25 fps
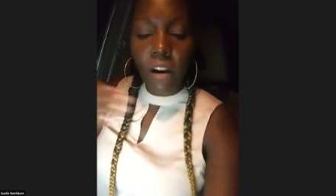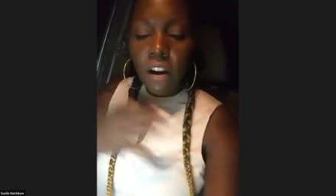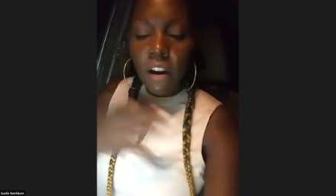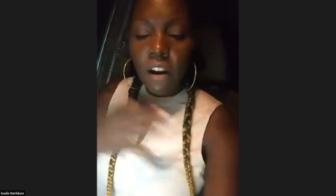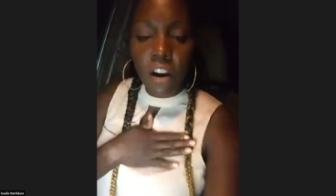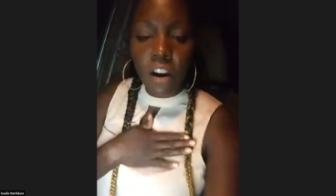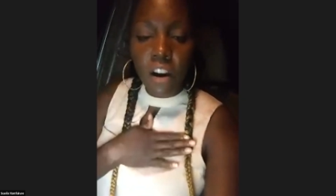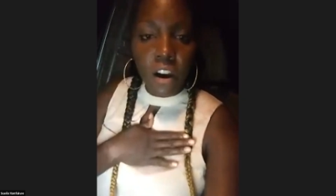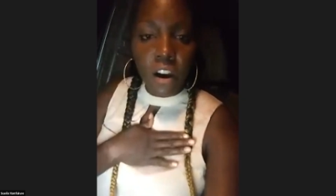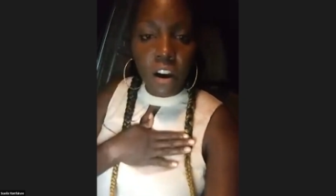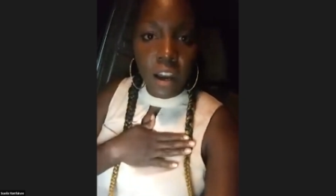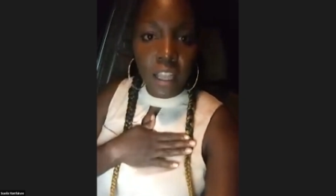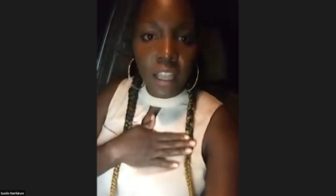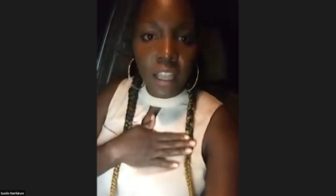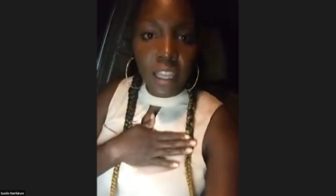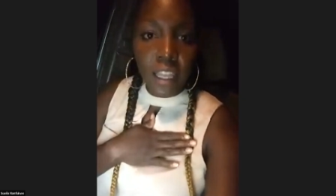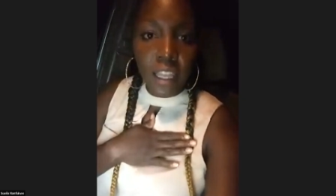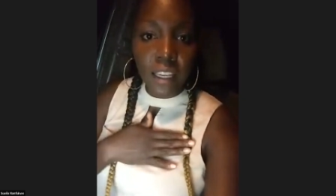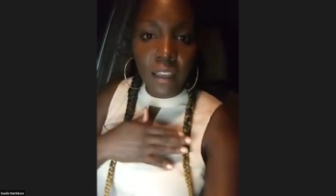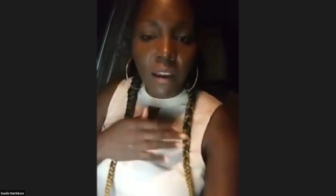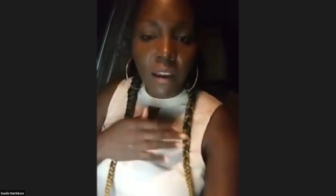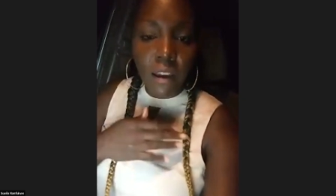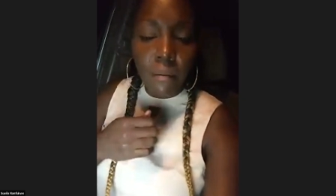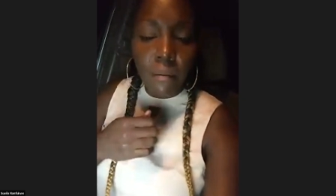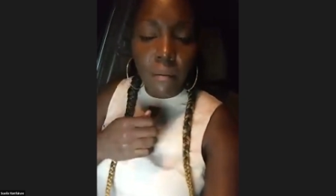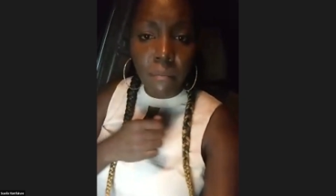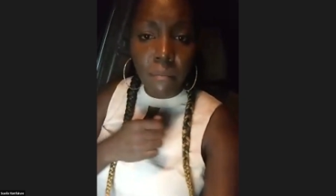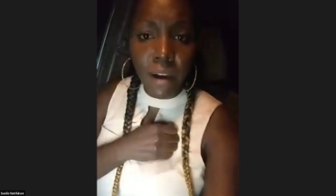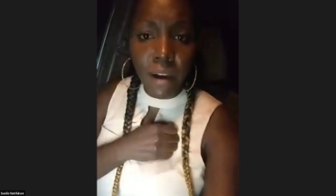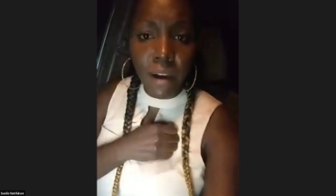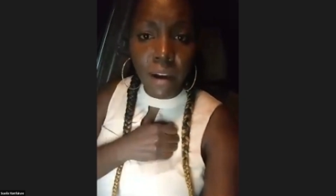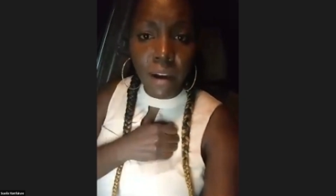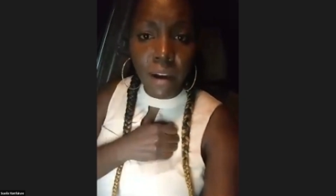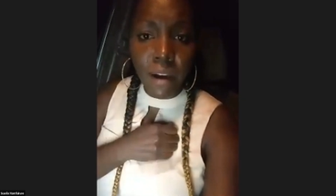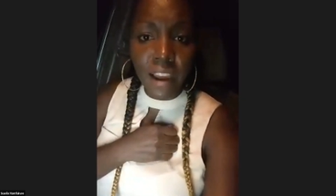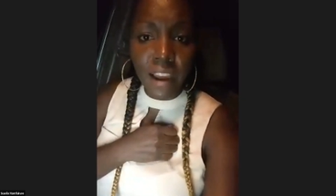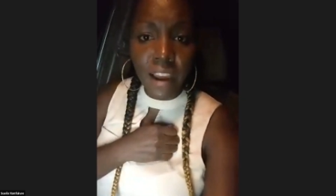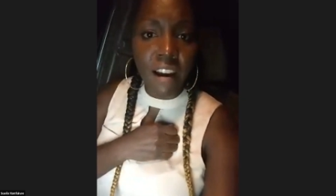Oh, like
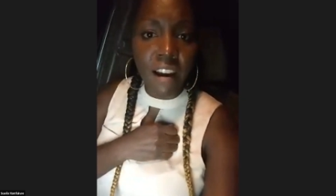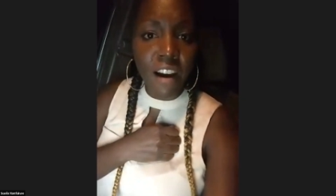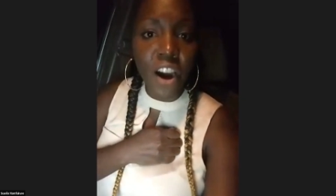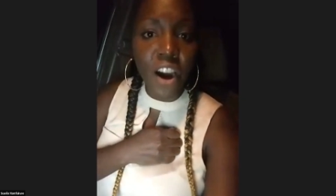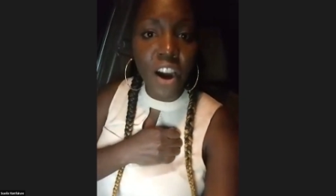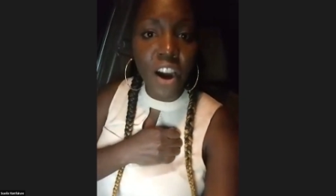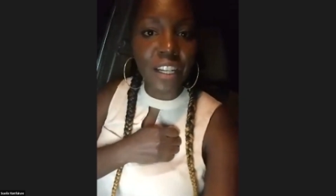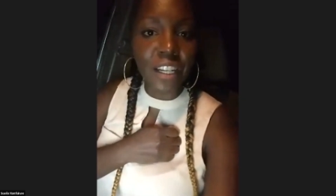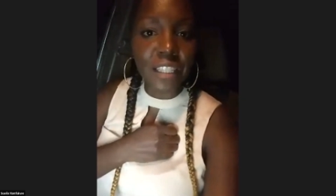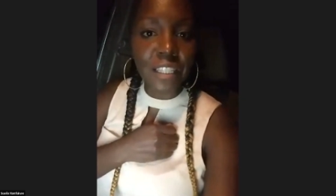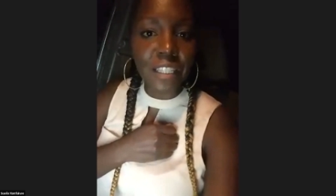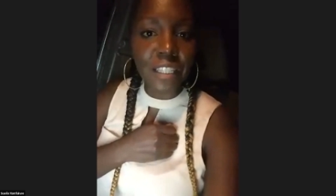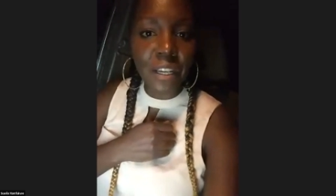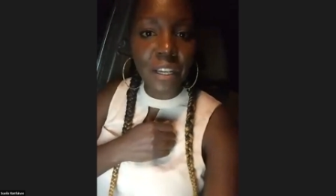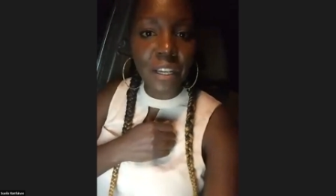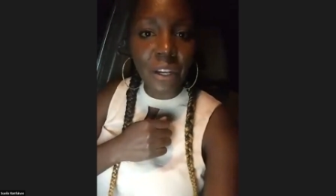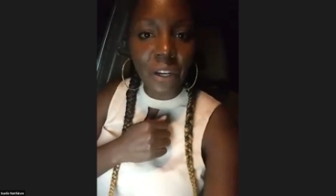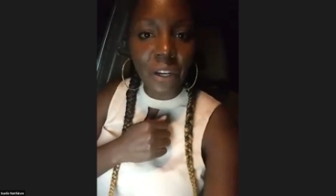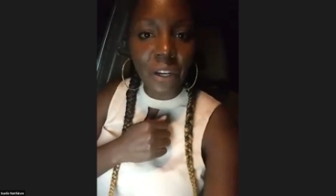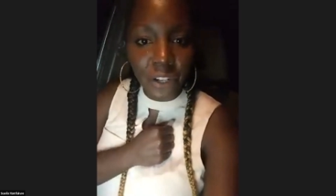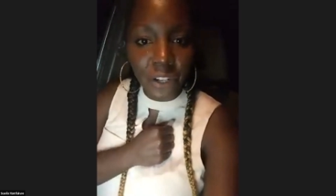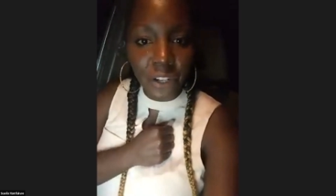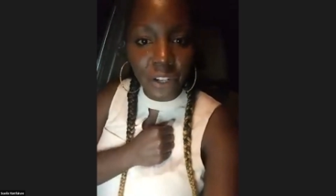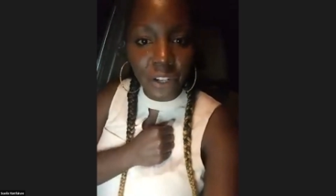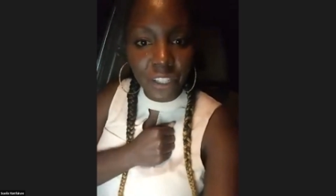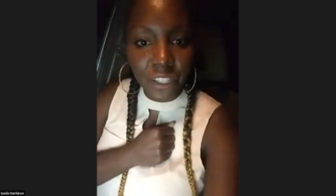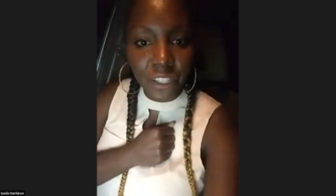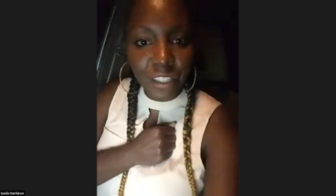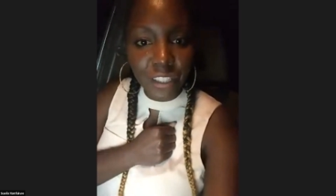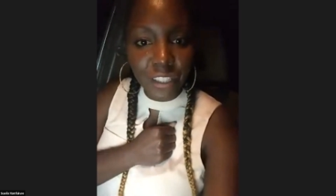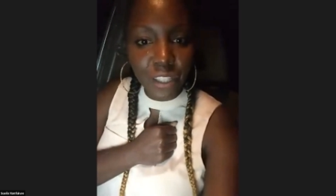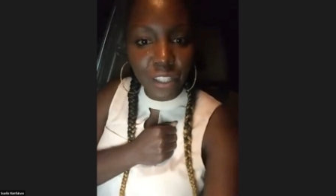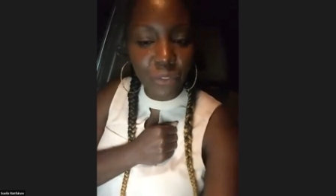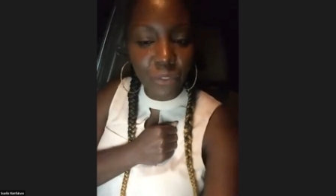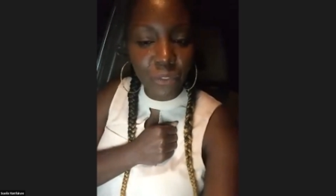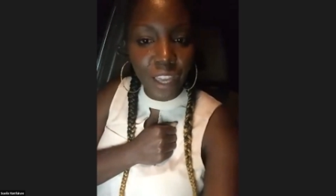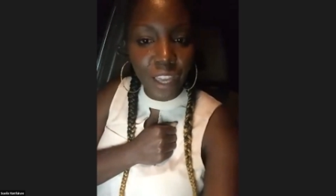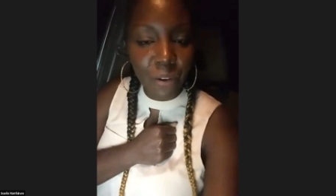my heart hurts
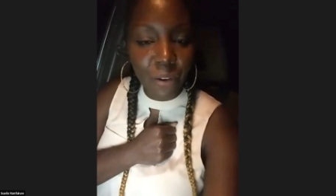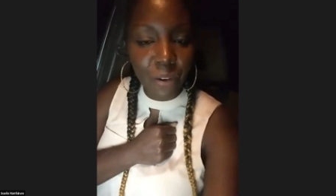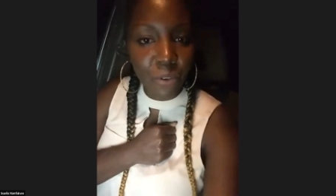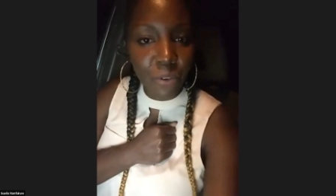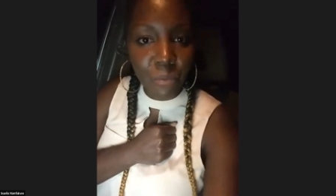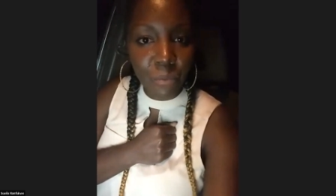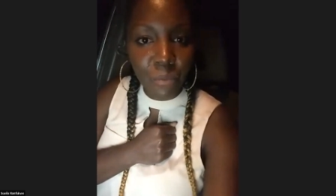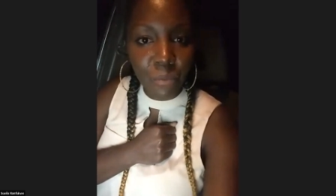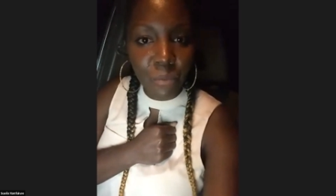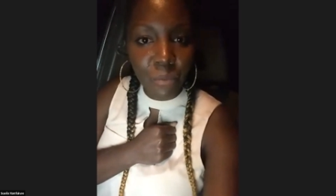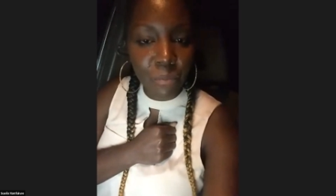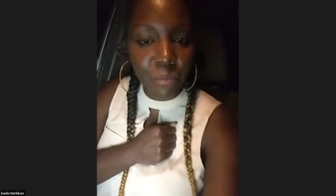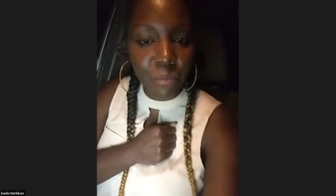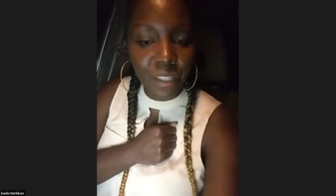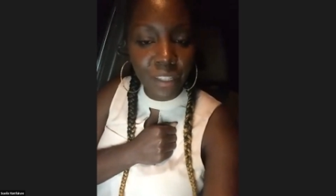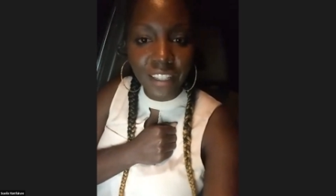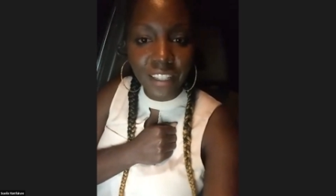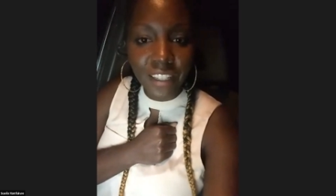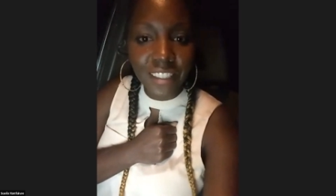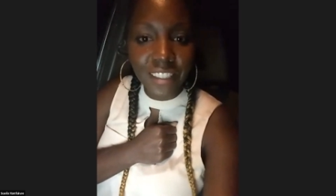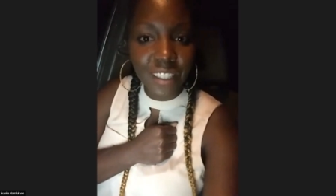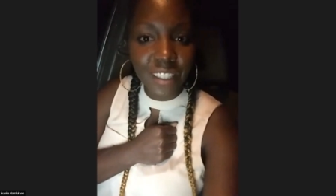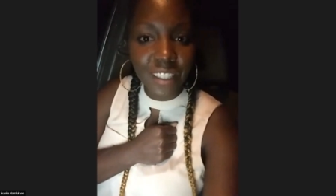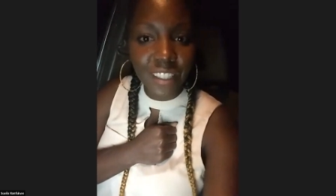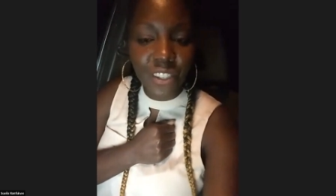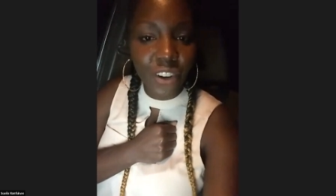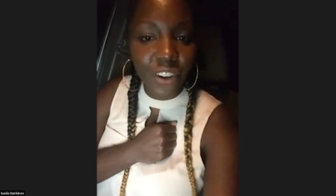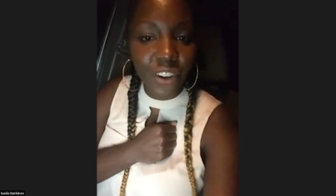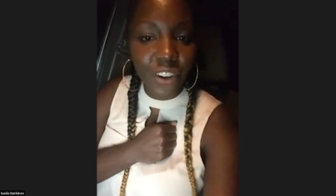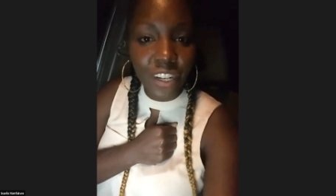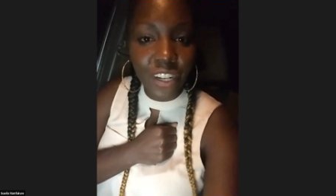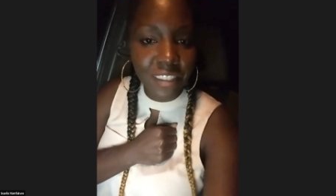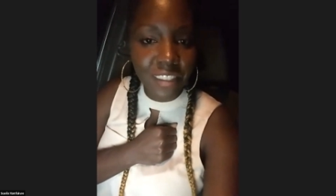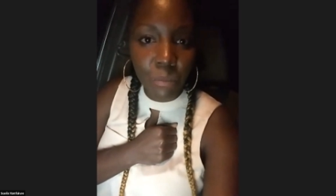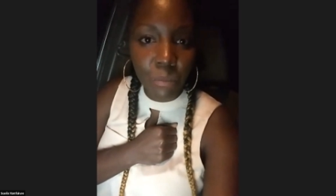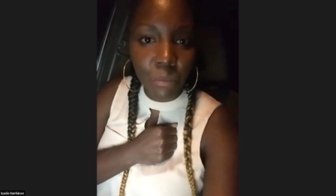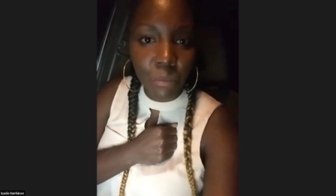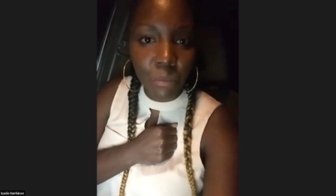for that woman, because it's not
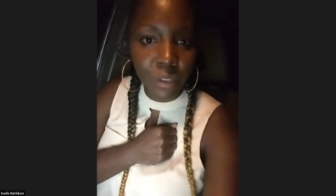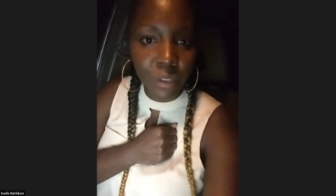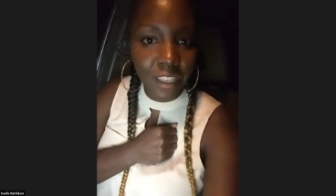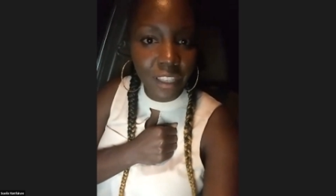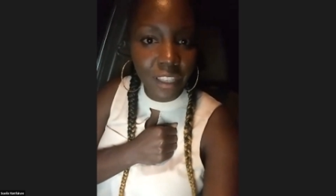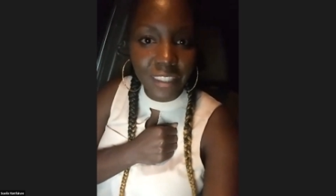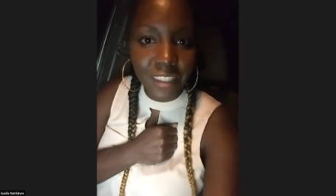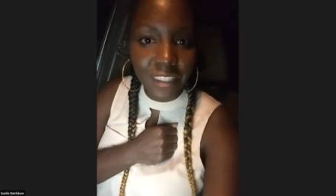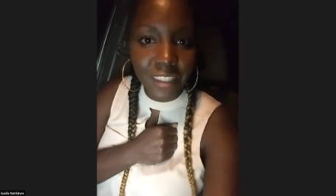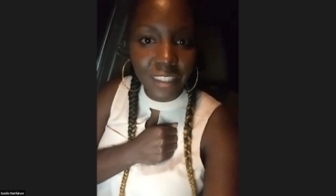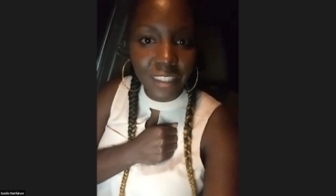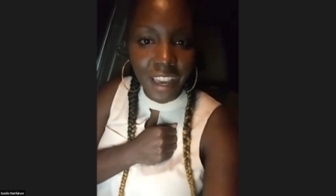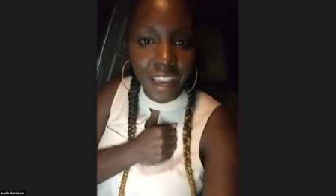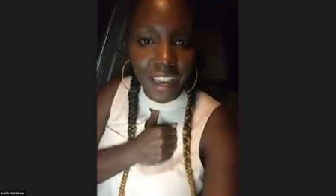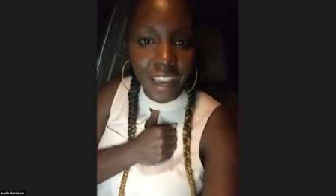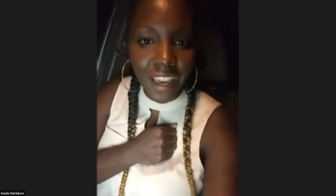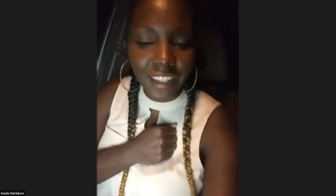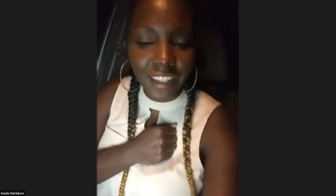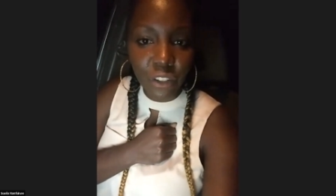as simple as that.